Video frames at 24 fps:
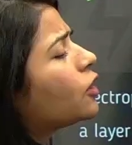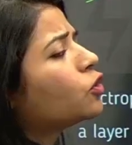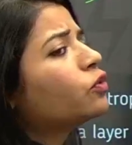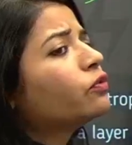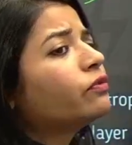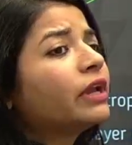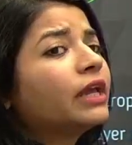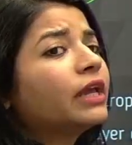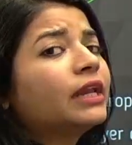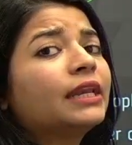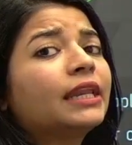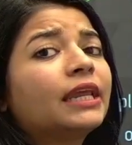
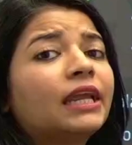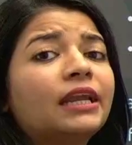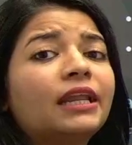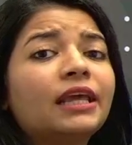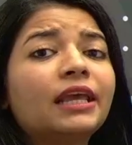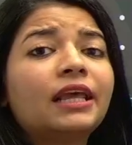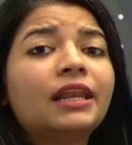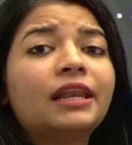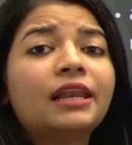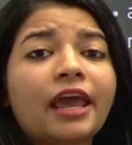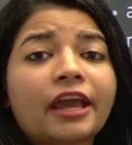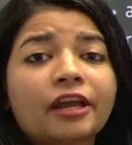we need
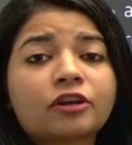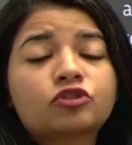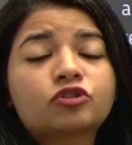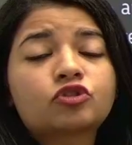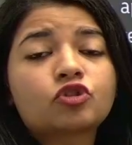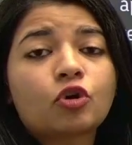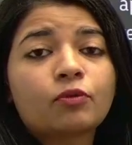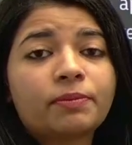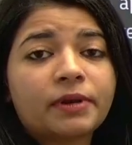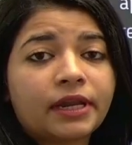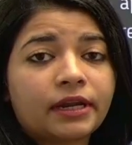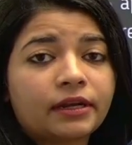
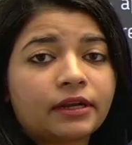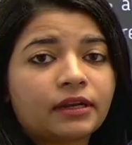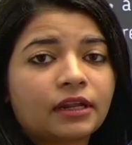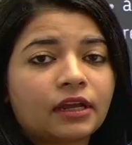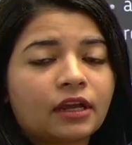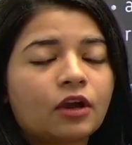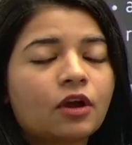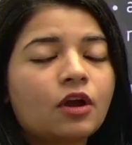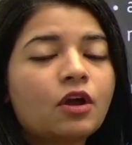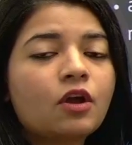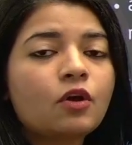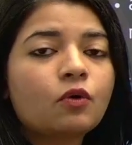
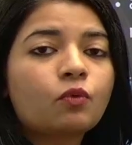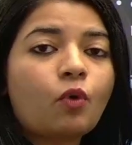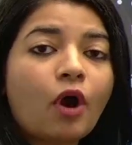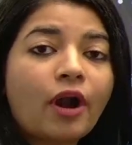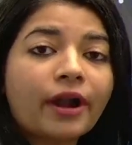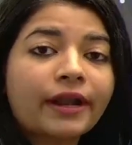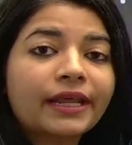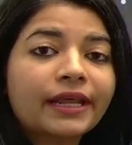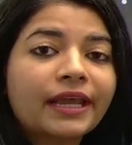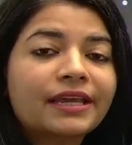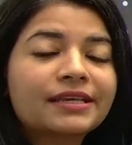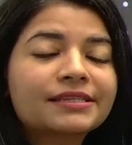electroplating?
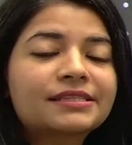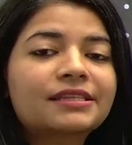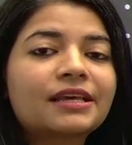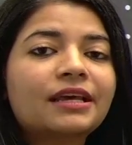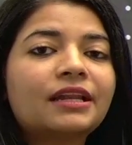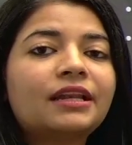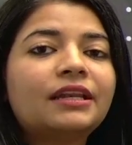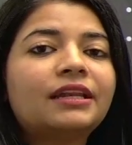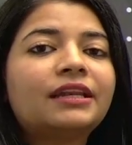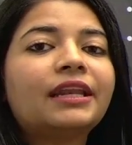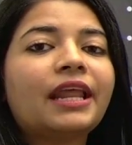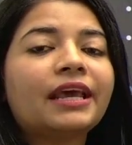What is the
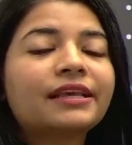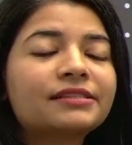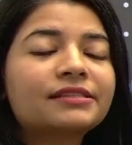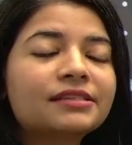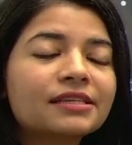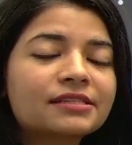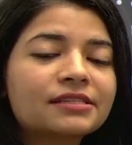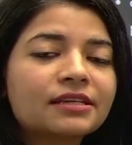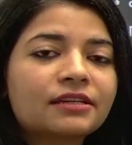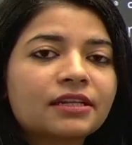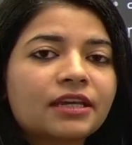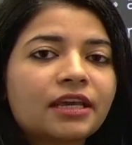
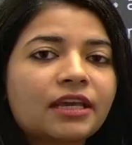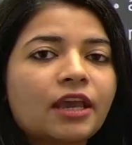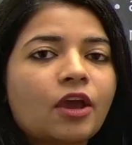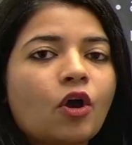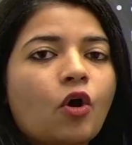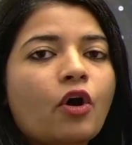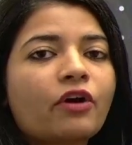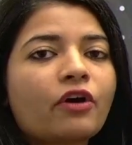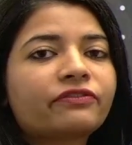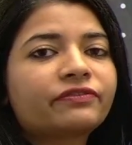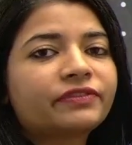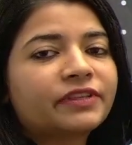necessity
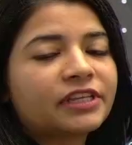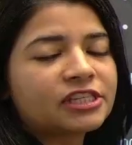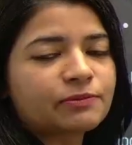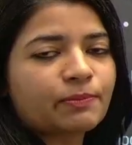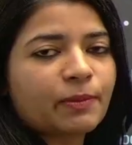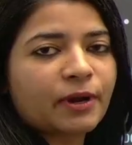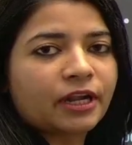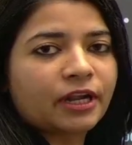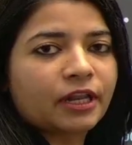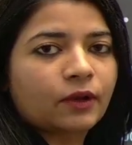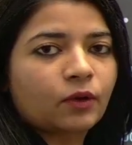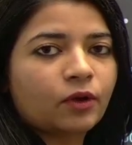of this
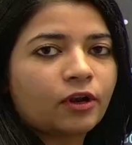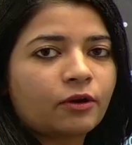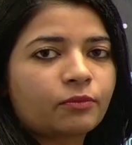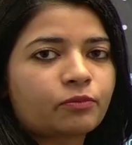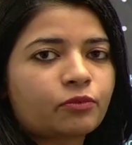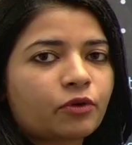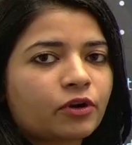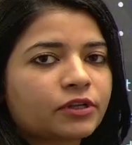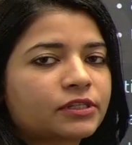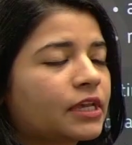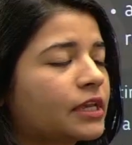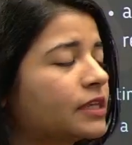particular
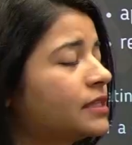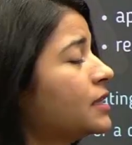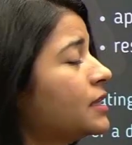process?